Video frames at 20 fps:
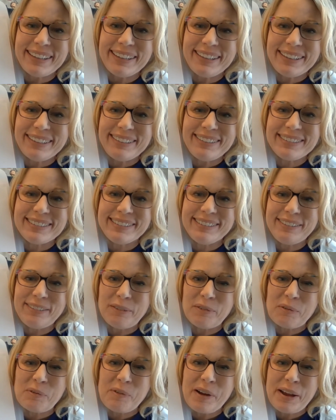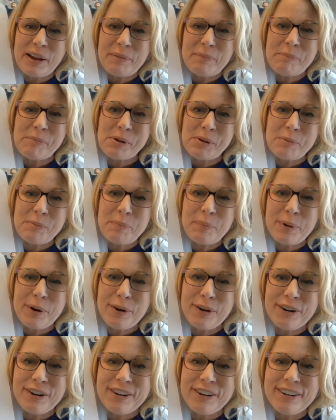is, little rainbow
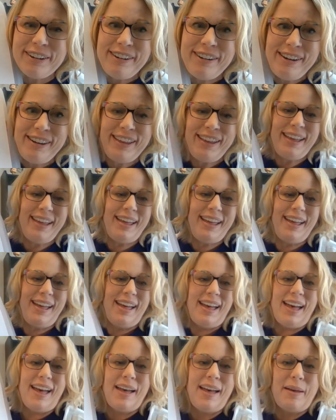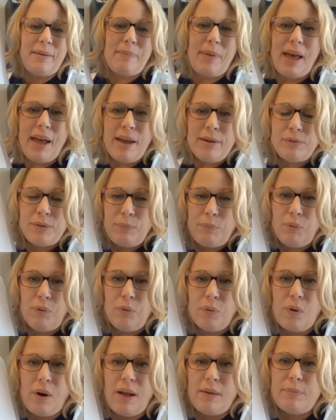bird. I would
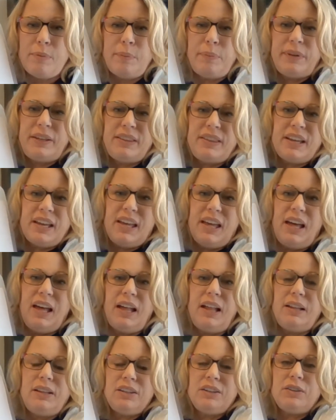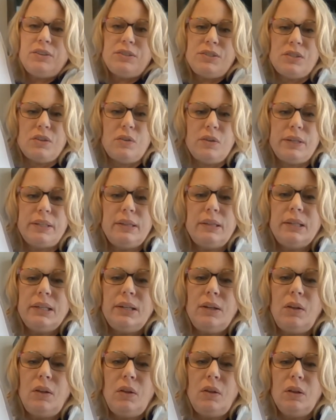probably, the colors are a
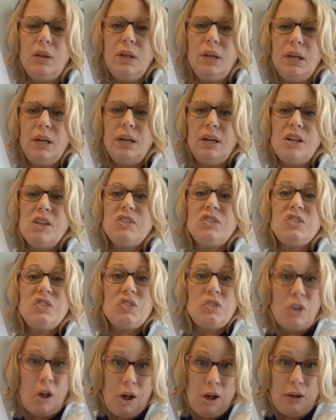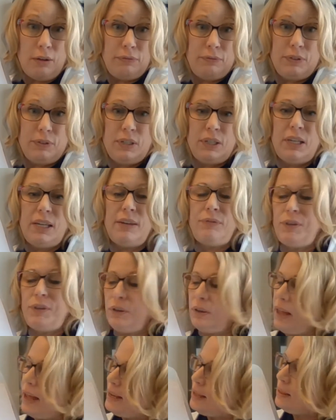little soft. If
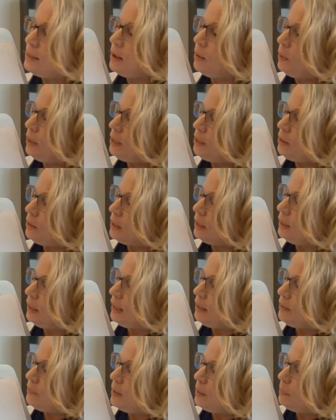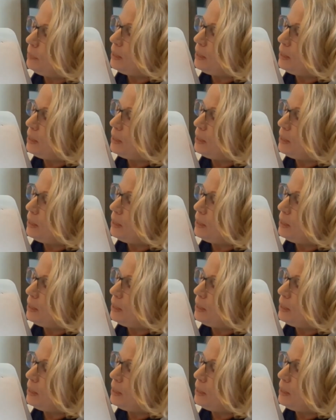you like it that way, you could leave it,